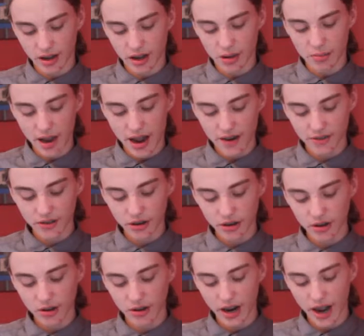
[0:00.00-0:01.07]
And
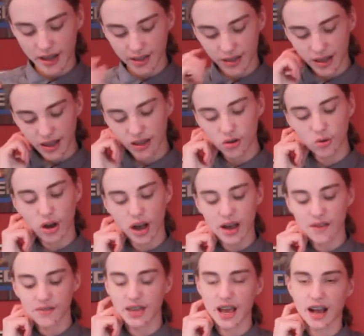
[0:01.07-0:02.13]
after your
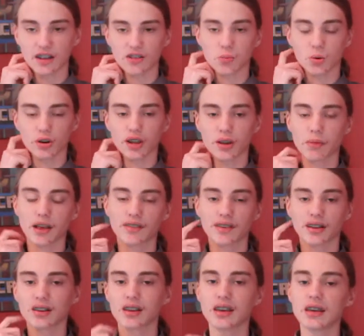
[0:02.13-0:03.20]
editing, you have the
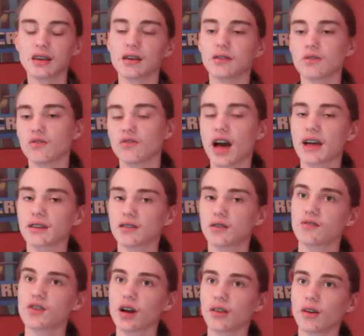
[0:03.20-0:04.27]
exporting. Basically,
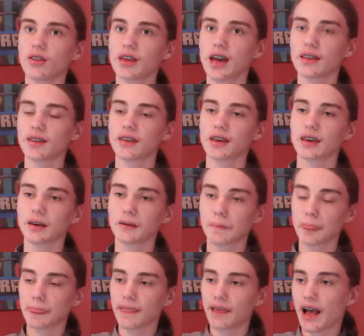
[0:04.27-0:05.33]
you've done all the
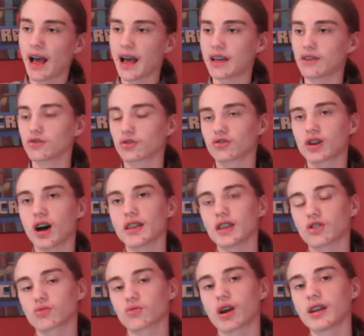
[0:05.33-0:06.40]
editing,
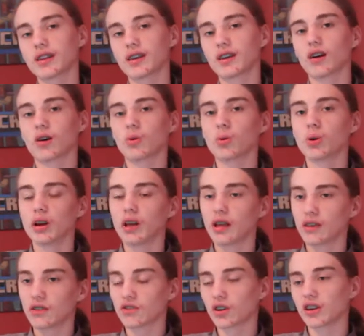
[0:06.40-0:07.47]
and you're done. It's ready to
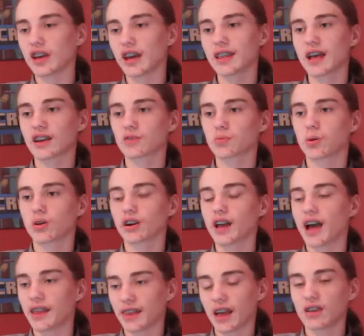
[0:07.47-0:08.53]
go. So you hit
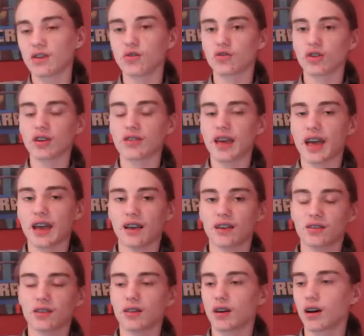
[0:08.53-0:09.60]
export, and that
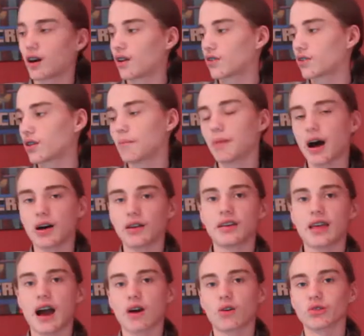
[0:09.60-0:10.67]
usually takes
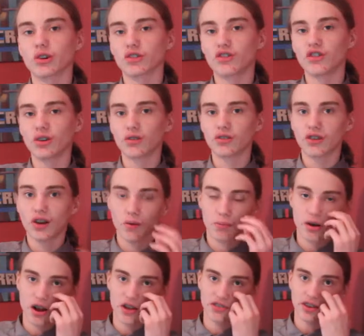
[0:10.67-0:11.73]
us about an hour or
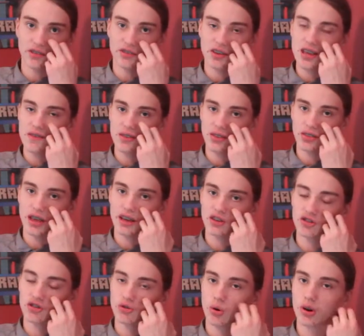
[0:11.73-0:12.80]
two to process.
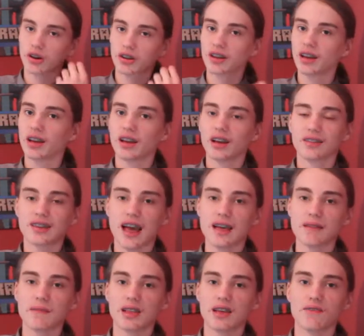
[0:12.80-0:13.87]
Even like short
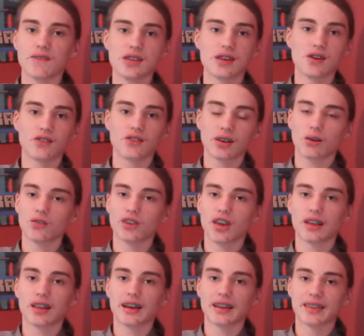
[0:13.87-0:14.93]
10-minute
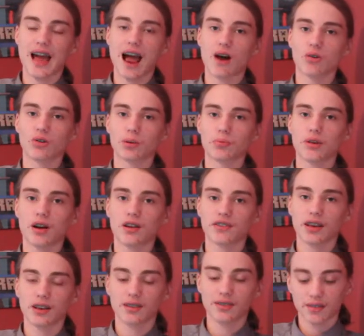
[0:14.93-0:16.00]
videos, it'll take like an
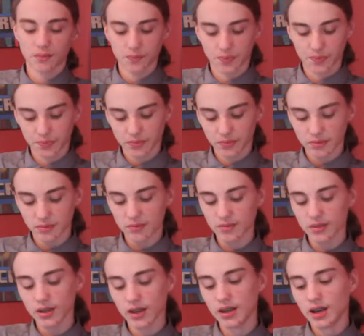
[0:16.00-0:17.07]
hour to process.
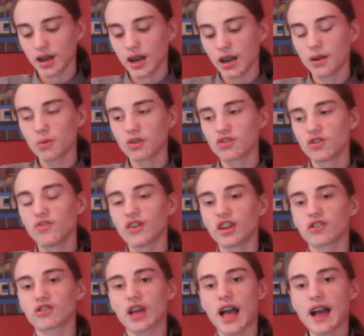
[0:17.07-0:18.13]
And
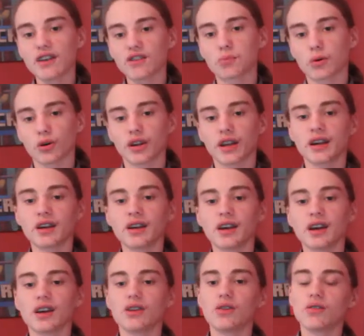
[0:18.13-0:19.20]
then once you finish
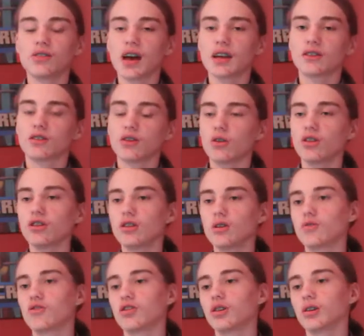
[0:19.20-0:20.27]
exporting, you
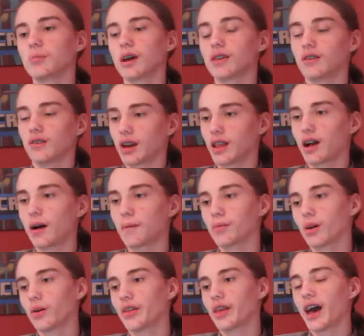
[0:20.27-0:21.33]
then go to YouTube and
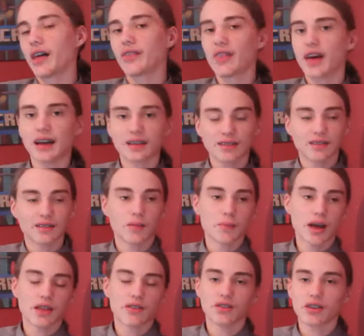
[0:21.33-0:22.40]
you hit upload, and
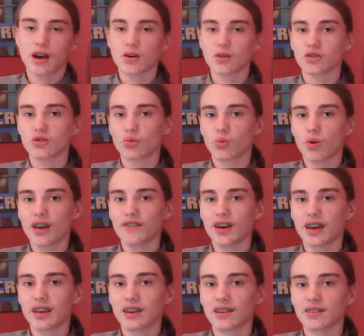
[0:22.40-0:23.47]
that depends on how
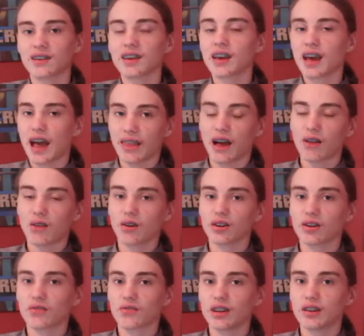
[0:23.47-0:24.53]
good your Wi-Fi is
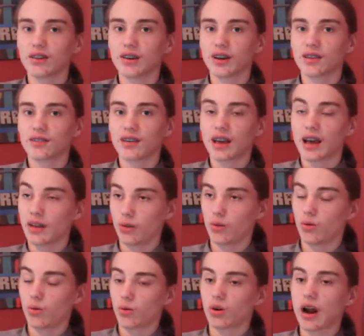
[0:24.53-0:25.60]
and how long your video
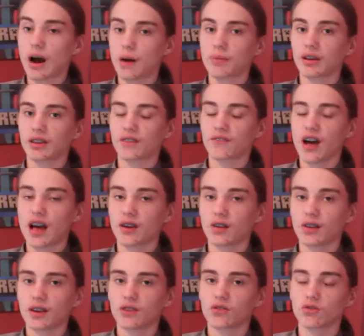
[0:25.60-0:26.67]
is, or how
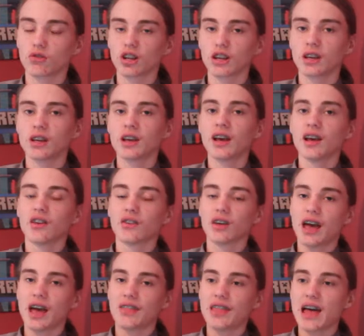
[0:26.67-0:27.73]
big the file is,
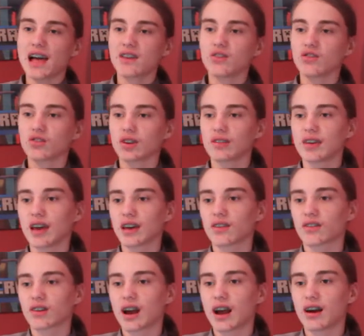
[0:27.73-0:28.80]
really. And that
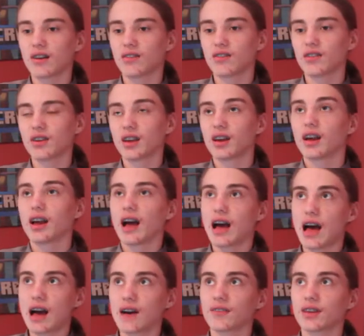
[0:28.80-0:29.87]
usually takes
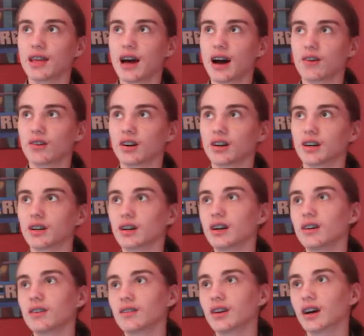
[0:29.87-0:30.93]
around half an
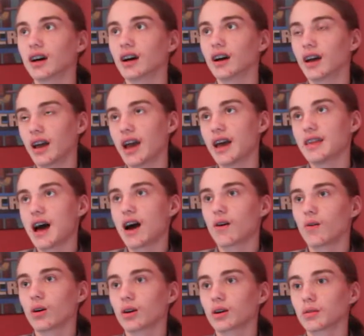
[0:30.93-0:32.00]
hour
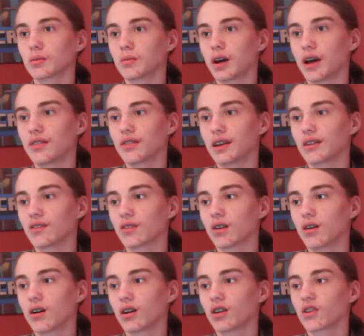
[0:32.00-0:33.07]
to an hour,
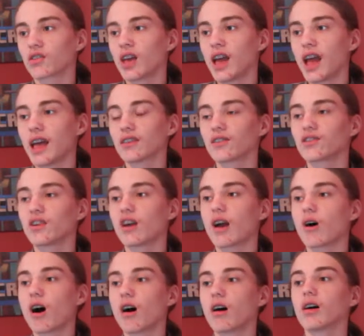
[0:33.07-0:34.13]
I think, is the longest.
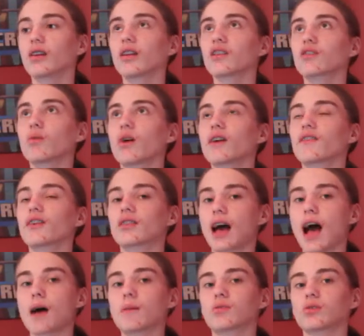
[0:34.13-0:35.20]
Unless the
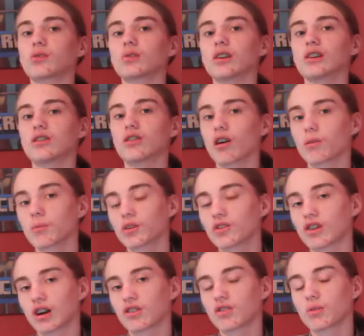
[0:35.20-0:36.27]
Wi-Fi is
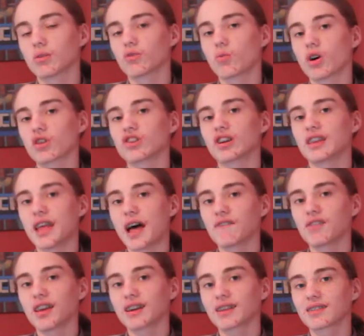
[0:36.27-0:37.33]
absolutely garbage, like someone's
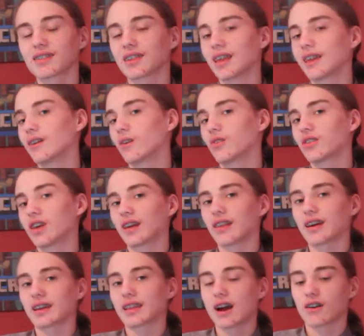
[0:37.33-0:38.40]
watching Netflix,
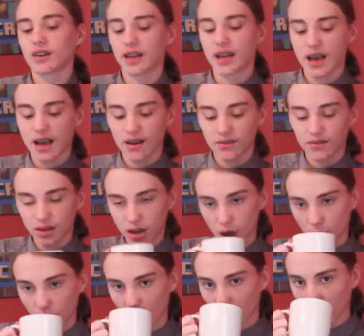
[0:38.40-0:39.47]
then it'll take like an hour and a
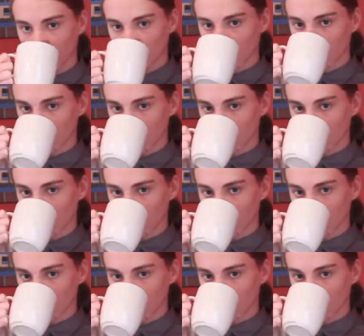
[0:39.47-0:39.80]
half.